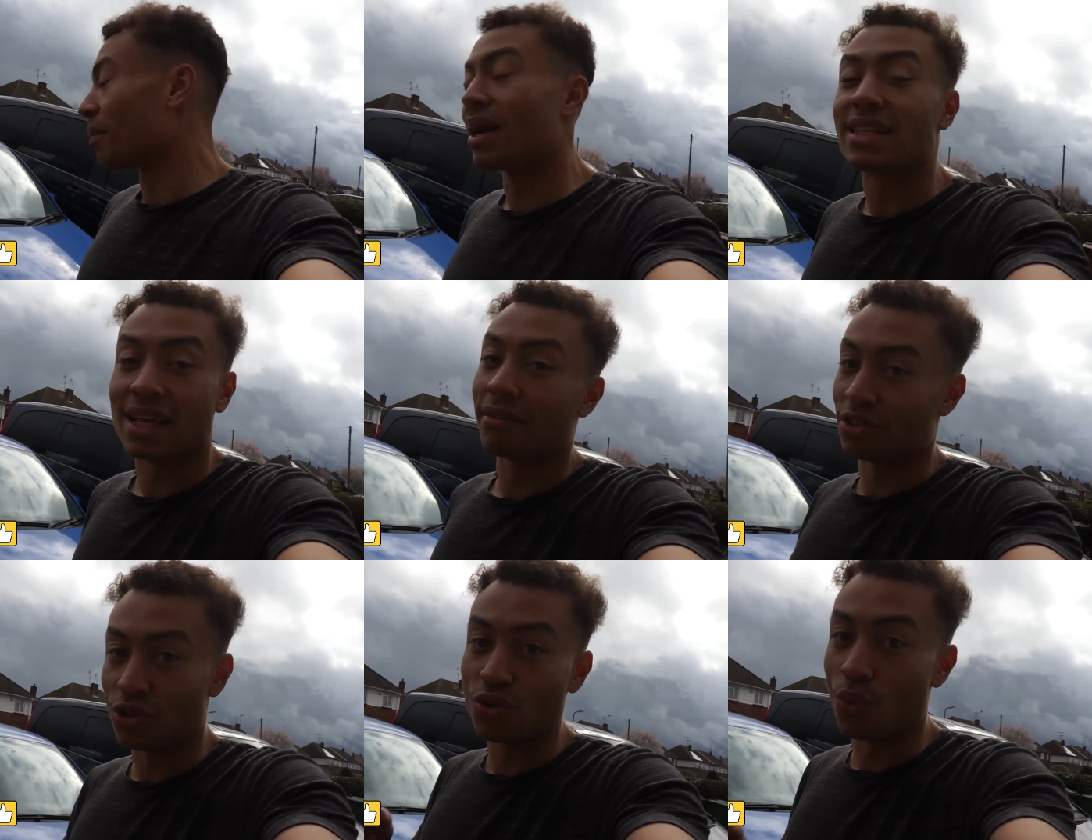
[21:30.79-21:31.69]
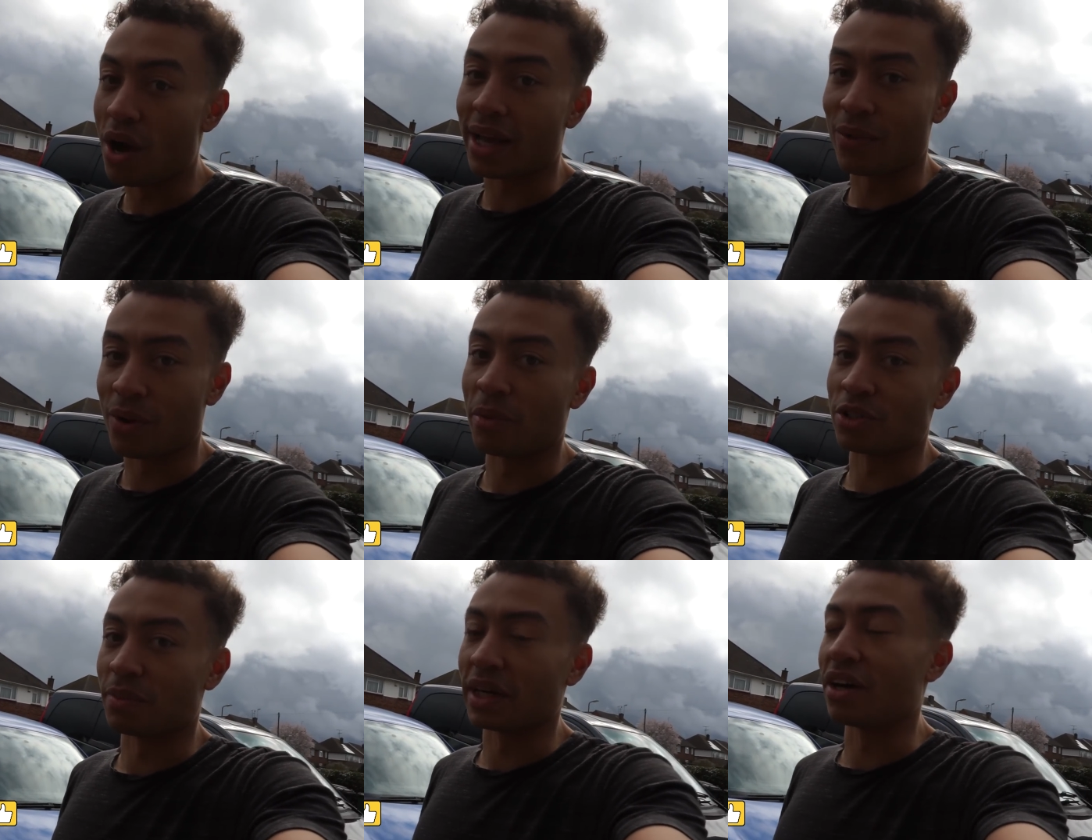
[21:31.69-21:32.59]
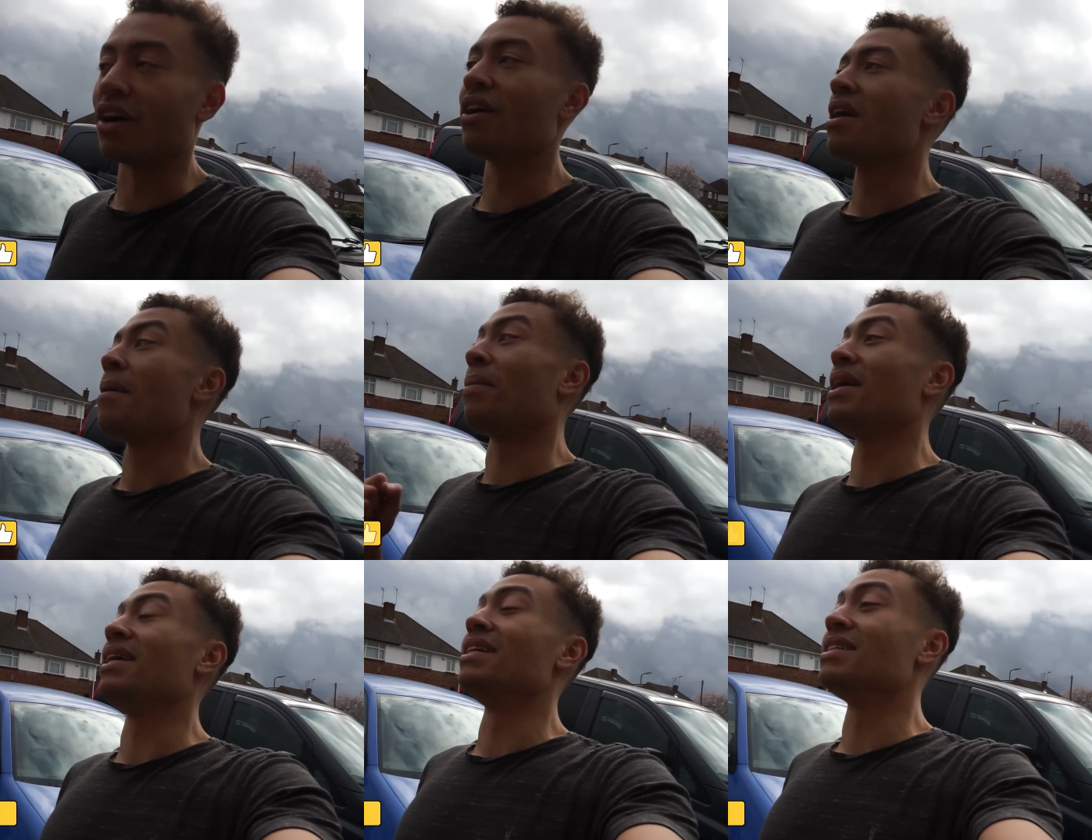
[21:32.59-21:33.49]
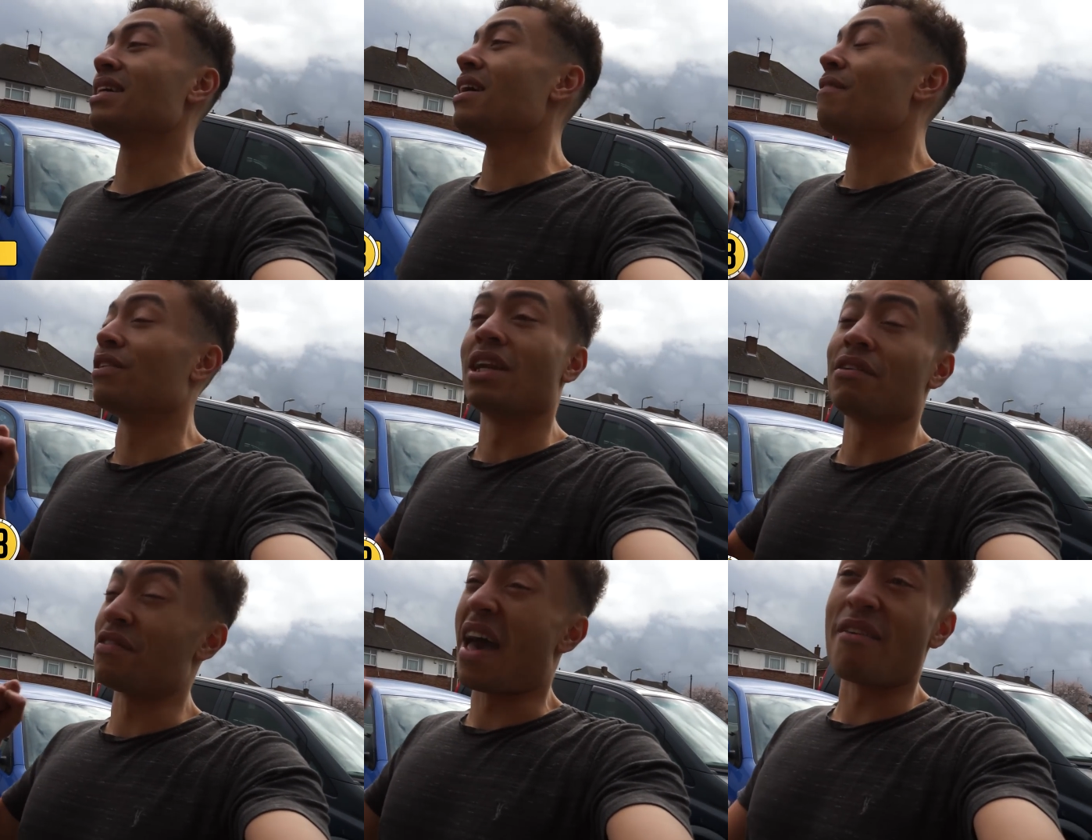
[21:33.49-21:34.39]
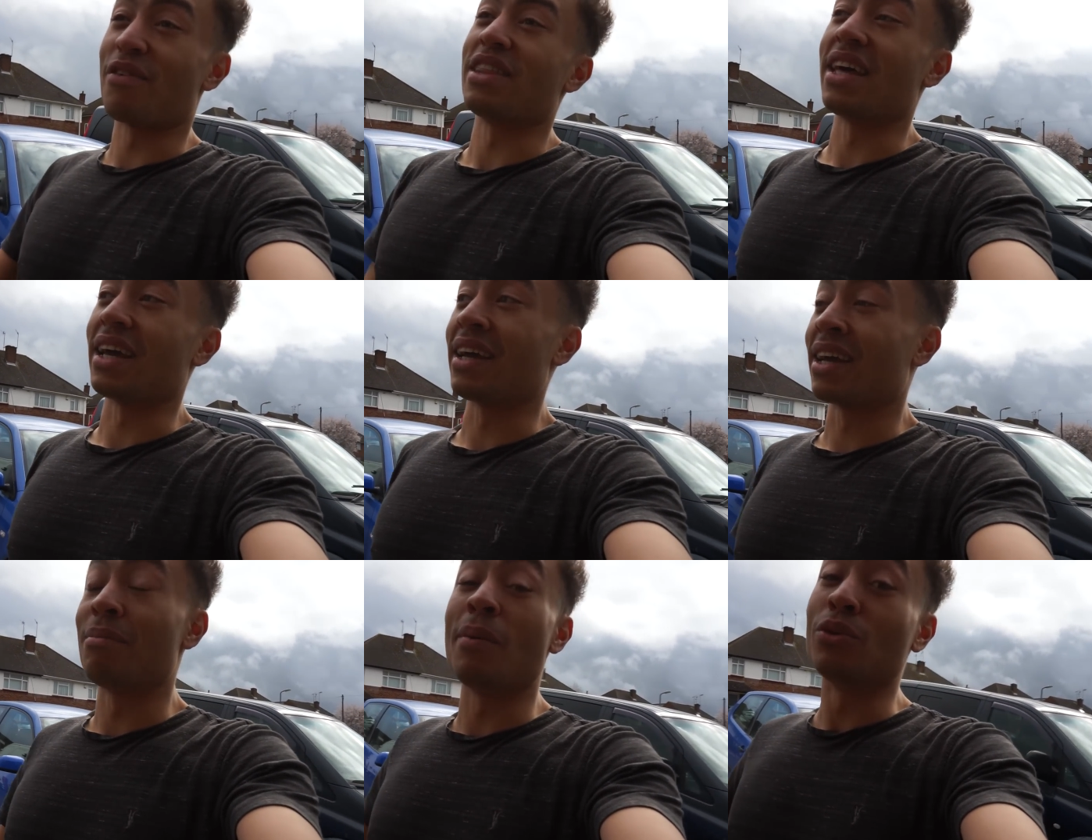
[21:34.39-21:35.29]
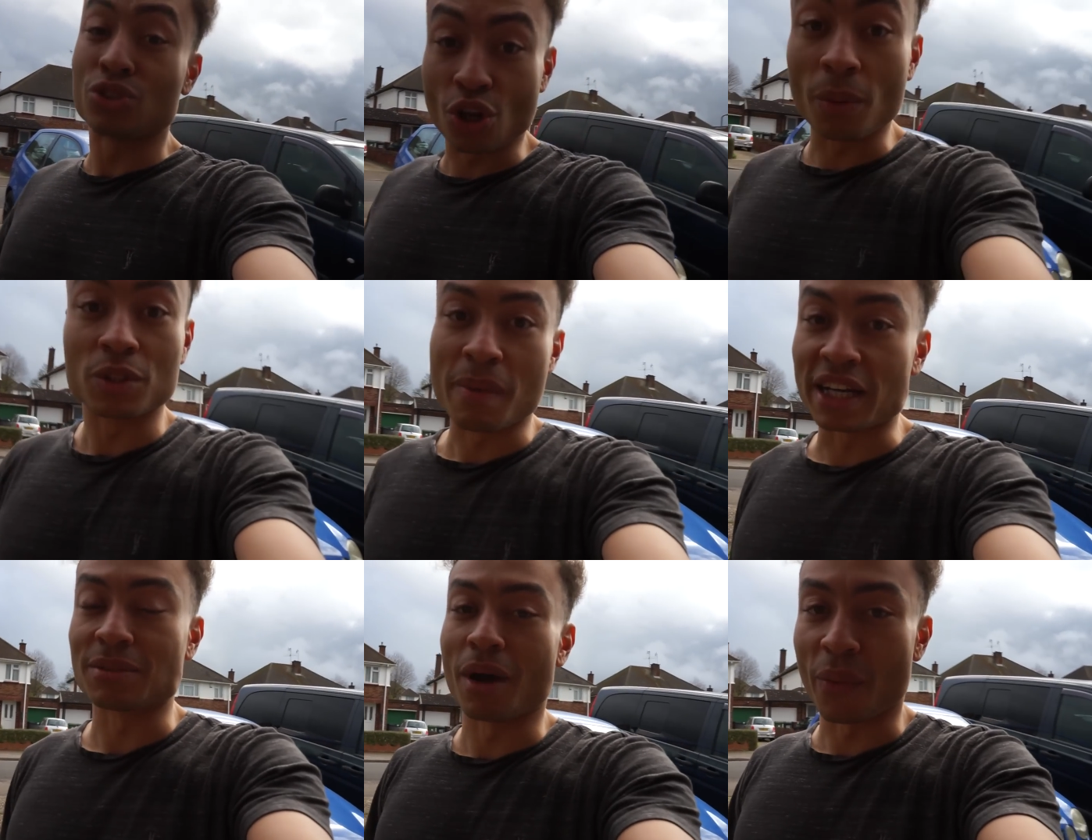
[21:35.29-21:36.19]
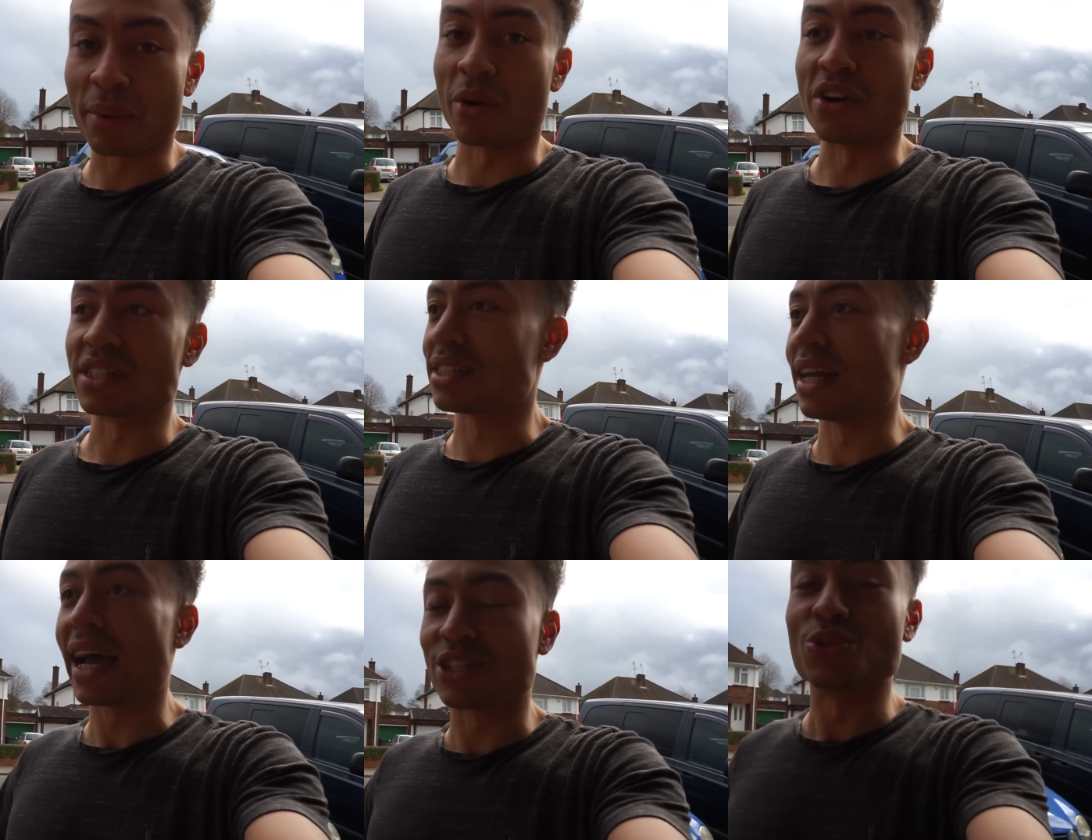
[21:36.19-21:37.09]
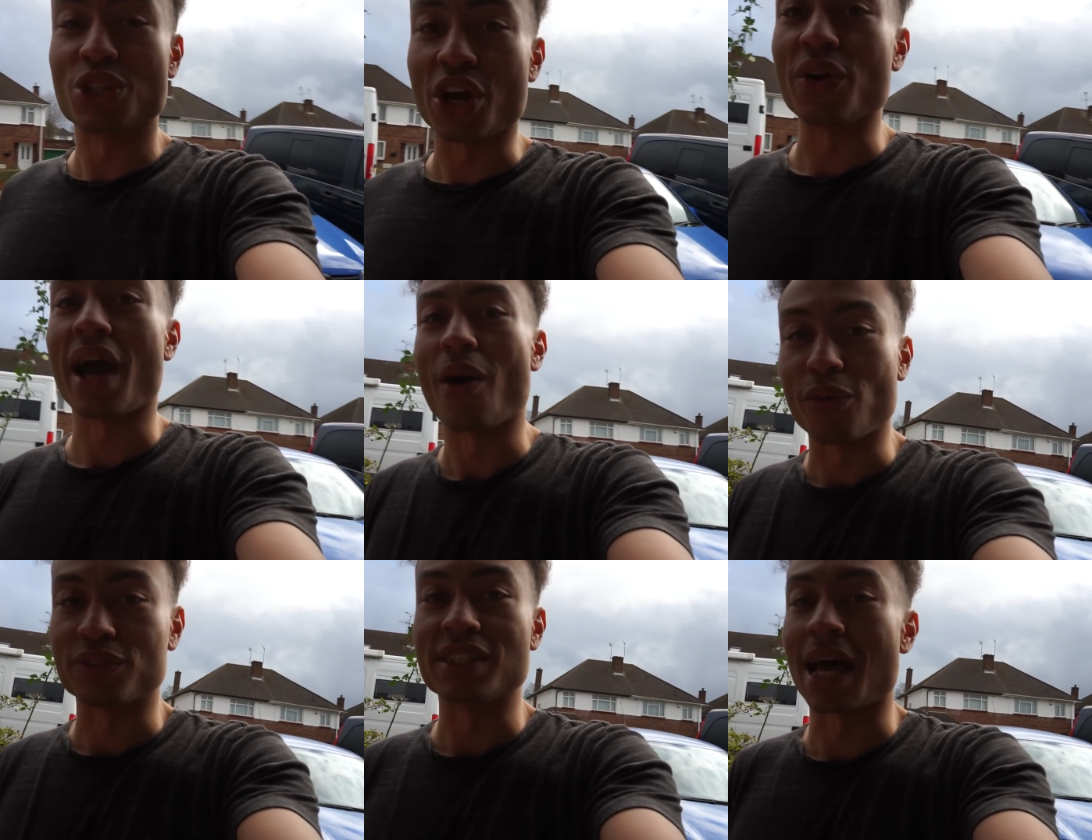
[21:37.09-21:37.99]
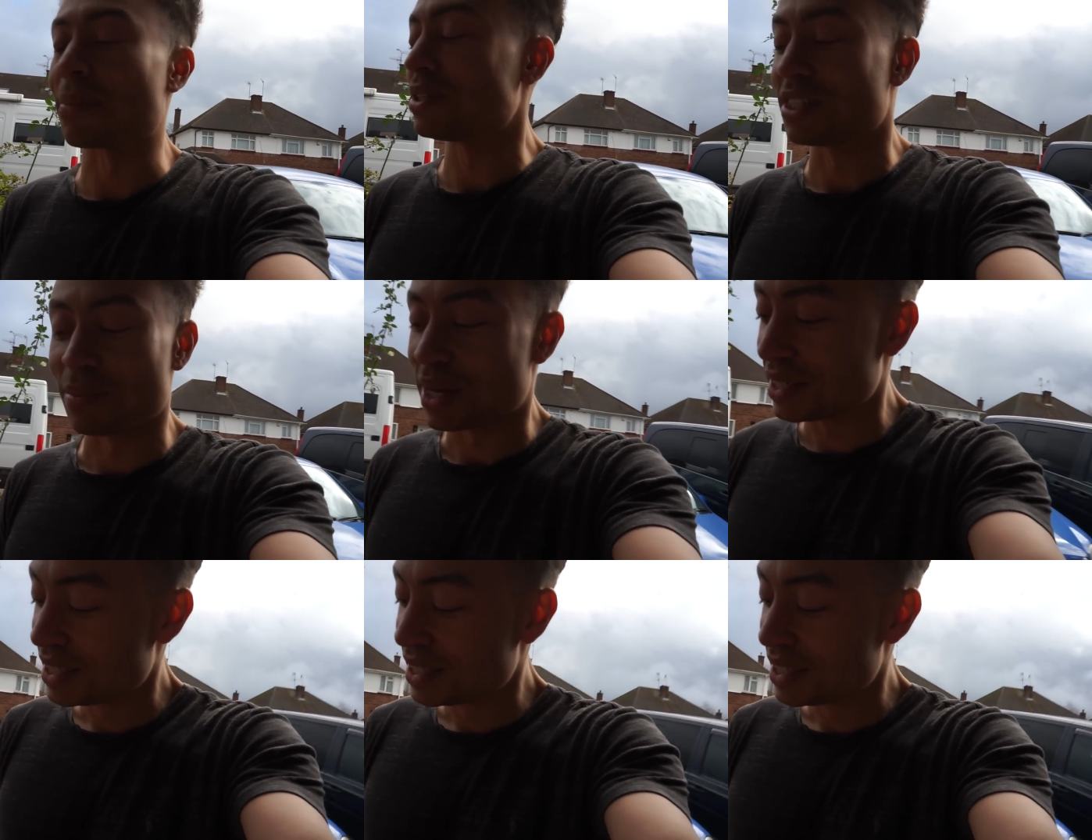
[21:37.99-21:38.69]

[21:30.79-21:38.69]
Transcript: I'm glad to have two working wing mirrors on my car. Please, for the love of everything, can people stop smashing my wing mirrors? It's an actual joke how often this happens to me.